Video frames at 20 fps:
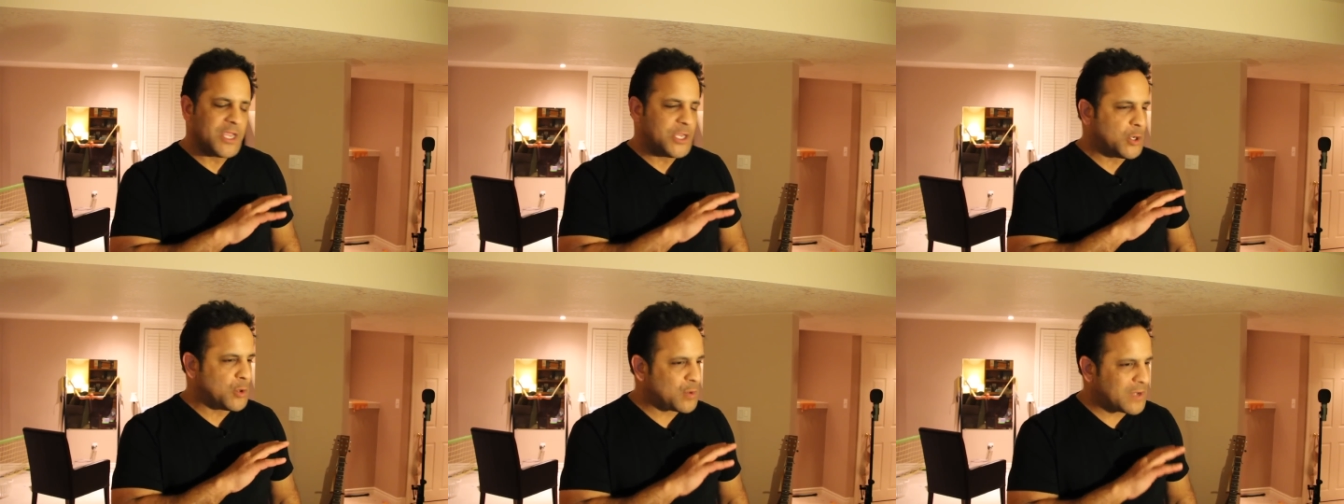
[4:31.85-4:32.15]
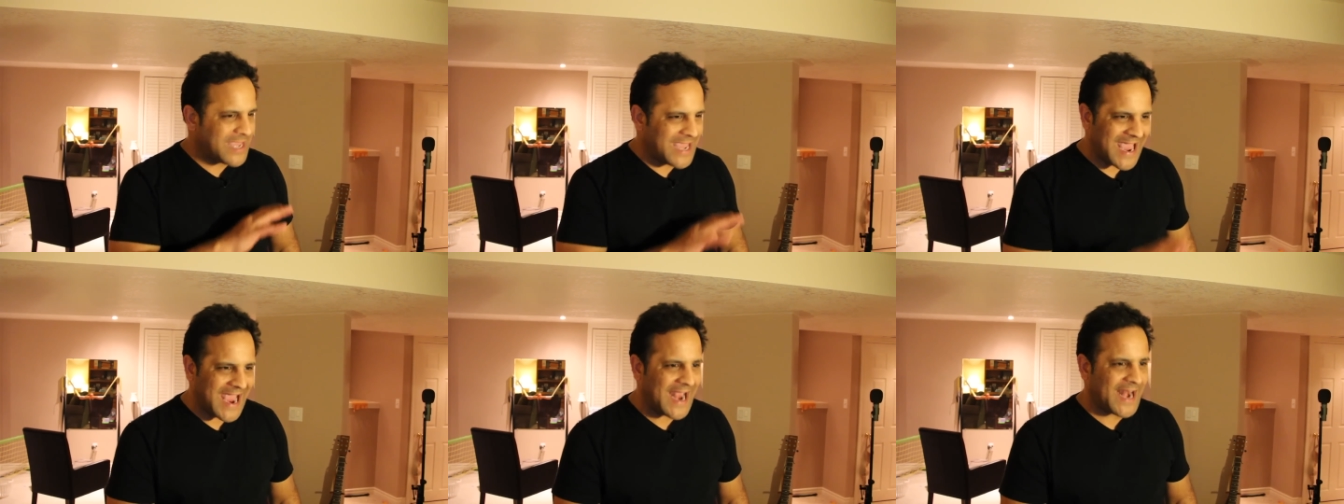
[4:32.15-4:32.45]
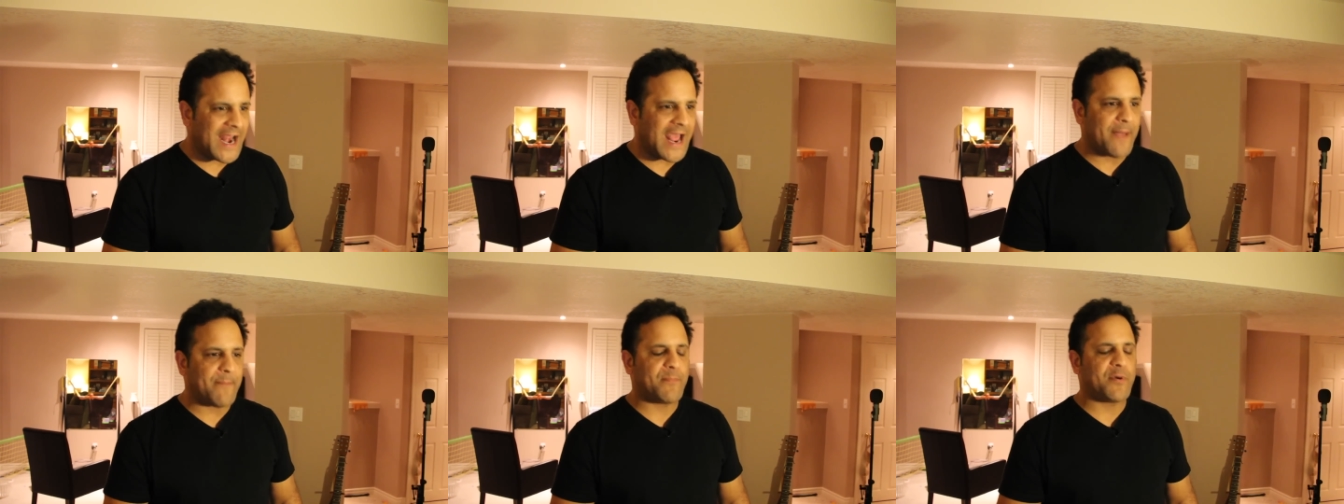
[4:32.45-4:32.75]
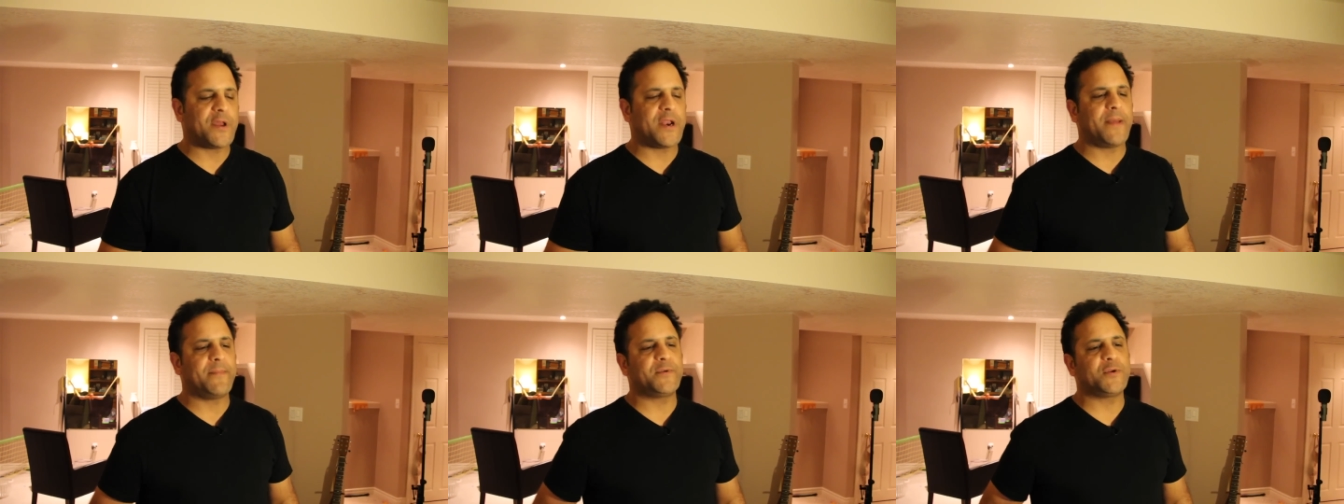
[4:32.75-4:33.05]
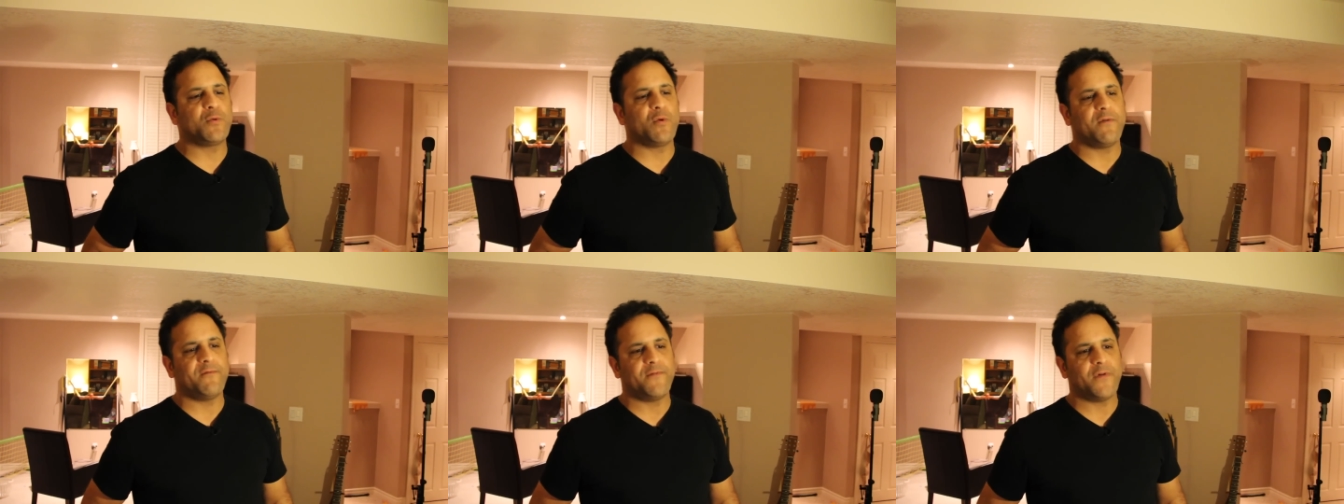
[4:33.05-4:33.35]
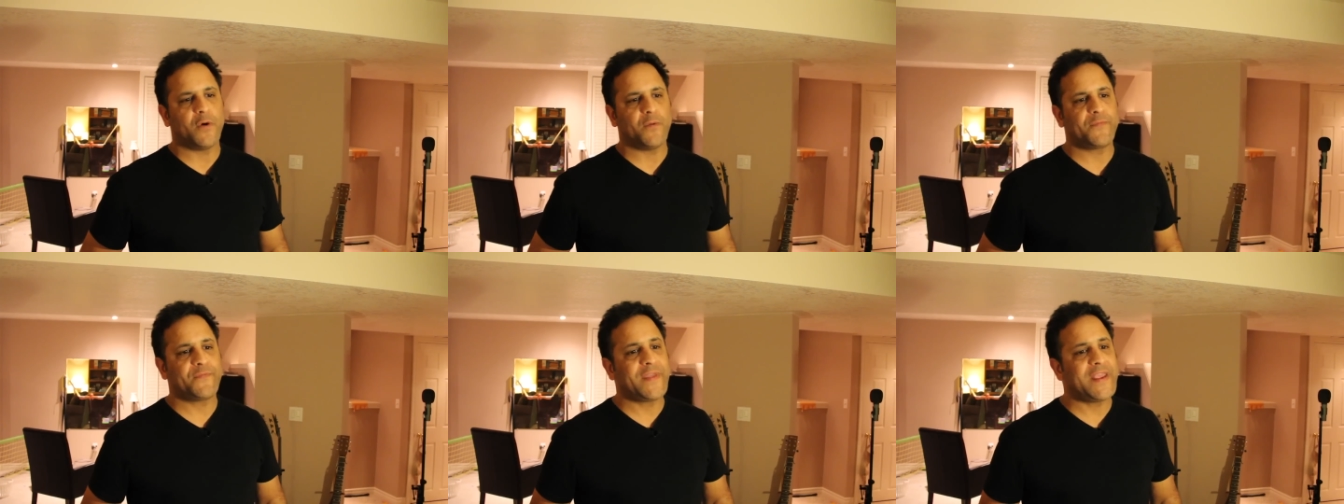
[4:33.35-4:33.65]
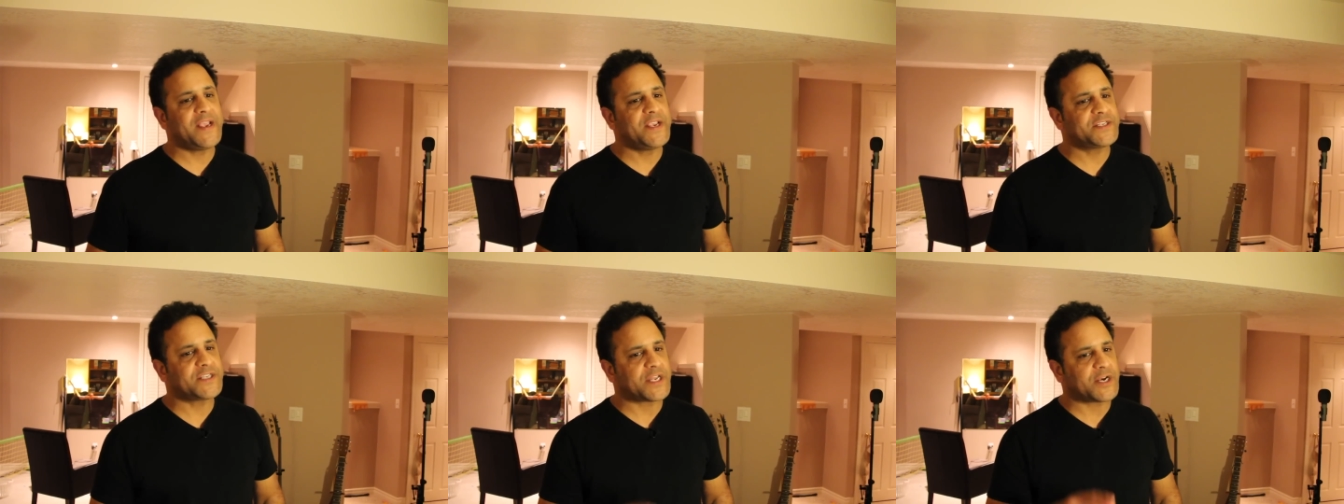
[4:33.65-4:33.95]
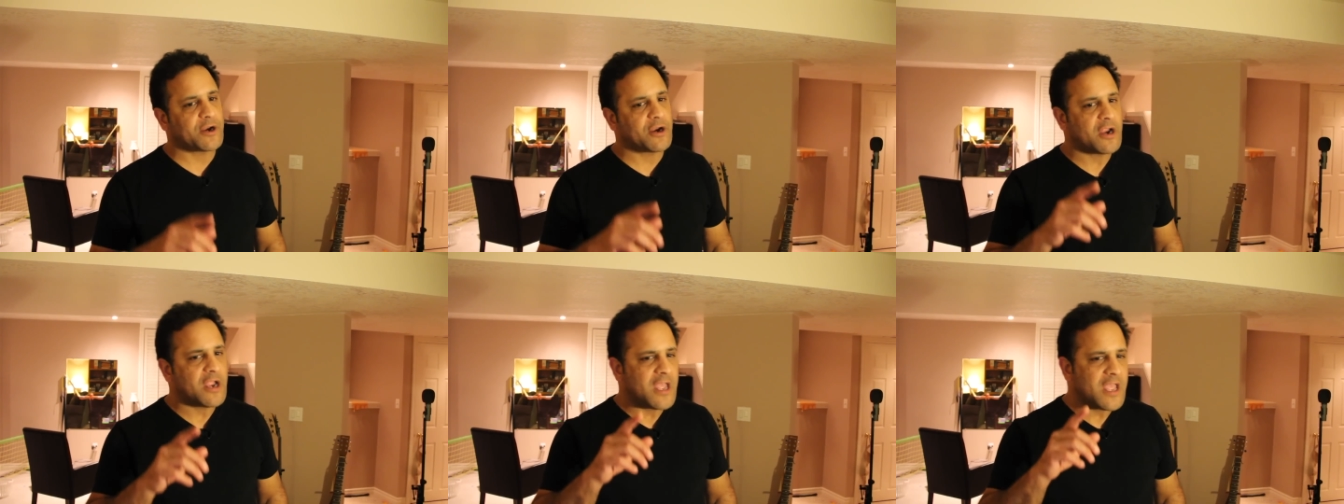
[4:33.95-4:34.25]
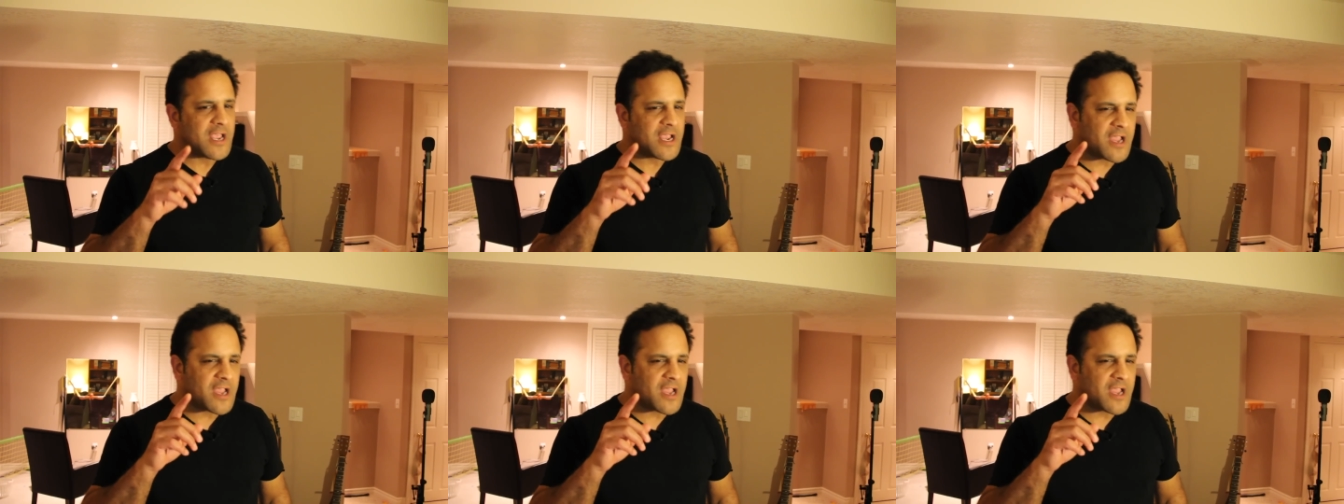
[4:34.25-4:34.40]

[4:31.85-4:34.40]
you cannot put up to a vote, things that are